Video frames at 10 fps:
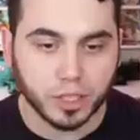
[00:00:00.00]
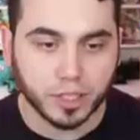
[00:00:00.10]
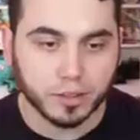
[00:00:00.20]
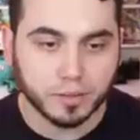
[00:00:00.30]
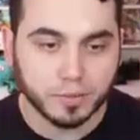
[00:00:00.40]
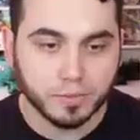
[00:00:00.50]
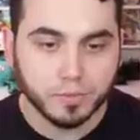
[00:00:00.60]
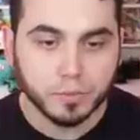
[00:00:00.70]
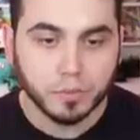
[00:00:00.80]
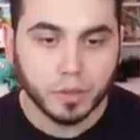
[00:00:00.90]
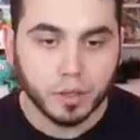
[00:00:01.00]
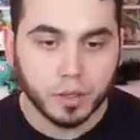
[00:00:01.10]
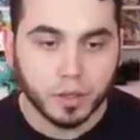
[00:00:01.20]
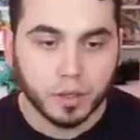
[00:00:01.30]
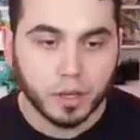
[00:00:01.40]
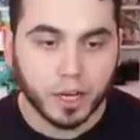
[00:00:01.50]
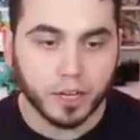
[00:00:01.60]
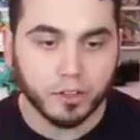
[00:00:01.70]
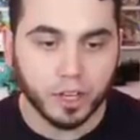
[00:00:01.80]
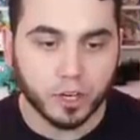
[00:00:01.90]
clan. I
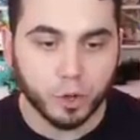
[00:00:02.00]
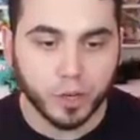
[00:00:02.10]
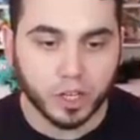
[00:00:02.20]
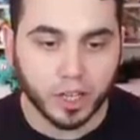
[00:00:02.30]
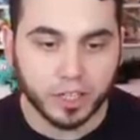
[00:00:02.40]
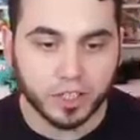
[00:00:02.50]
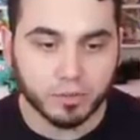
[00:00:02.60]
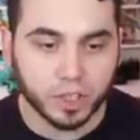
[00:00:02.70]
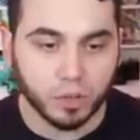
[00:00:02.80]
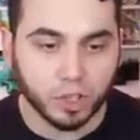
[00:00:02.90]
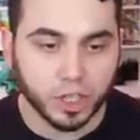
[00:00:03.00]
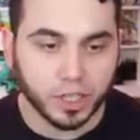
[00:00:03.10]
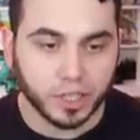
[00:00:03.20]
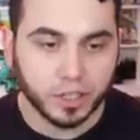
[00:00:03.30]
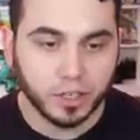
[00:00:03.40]
hear the Akui clan is up to no good.